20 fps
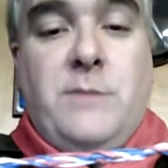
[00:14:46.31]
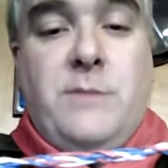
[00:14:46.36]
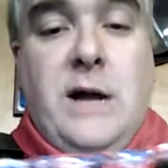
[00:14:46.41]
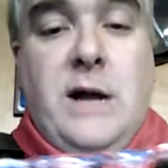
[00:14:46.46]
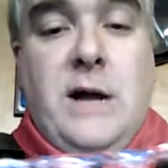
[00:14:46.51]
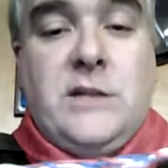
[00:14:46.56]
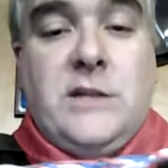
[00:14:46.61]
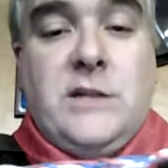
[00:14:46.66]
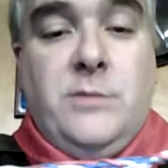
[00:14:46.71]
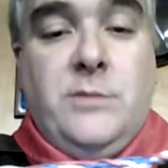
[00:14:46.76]

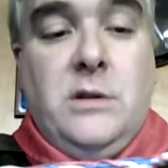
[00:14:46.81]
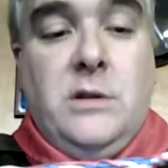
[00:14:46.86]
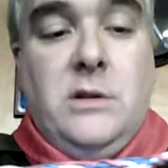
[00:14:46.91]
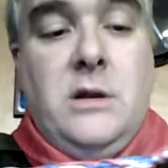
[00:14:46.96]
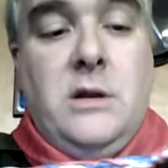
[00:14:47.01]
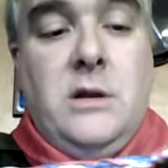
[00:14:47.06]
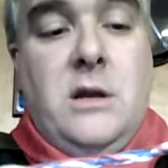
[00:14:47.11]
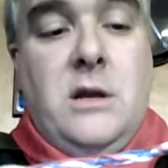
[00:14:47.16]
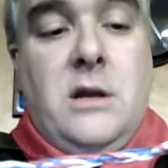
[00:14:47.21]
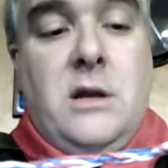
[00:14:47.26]
possible
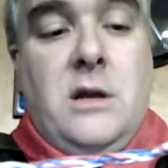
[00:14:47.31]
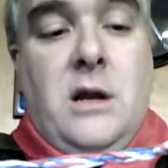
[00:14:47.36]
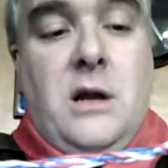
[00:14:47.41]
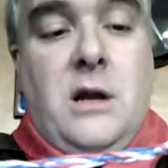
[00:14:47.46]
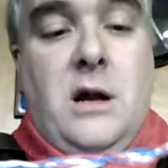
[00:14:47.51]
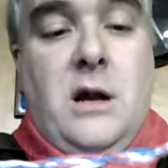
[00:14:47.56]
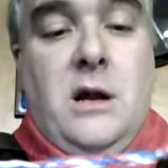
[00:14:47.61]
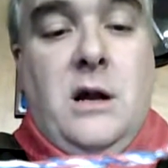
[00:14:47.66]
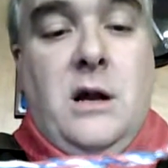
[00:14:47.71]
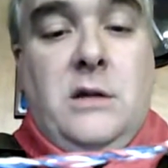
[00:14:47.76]

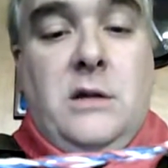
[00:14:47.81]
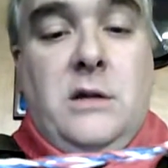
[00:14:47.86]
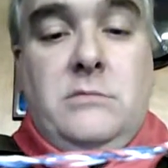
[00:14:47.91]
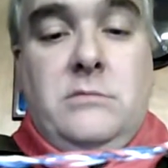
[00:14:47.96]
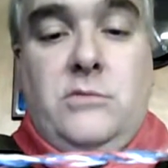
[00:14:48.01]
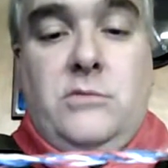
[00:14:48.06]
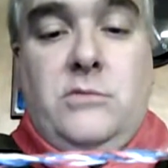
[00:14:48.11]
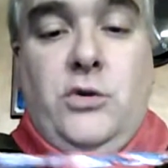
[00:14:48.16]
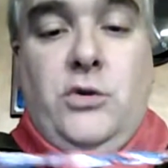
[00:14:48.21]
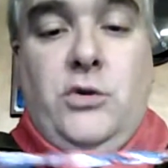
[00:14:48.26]

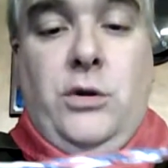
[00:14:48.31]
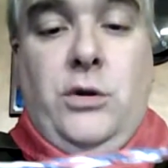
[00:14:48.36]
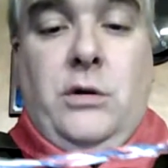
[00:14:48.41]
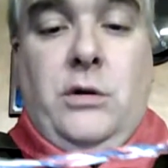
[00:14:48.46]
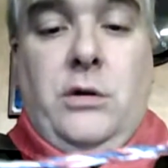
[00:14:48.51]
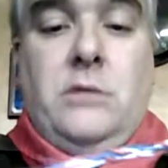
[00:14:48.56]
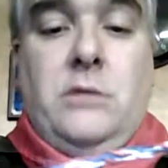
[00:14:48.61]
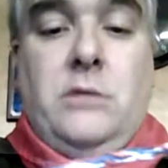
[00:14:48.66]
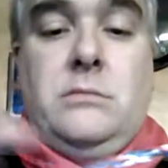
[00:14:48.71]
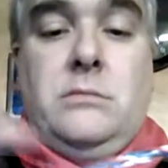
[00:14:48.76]
to your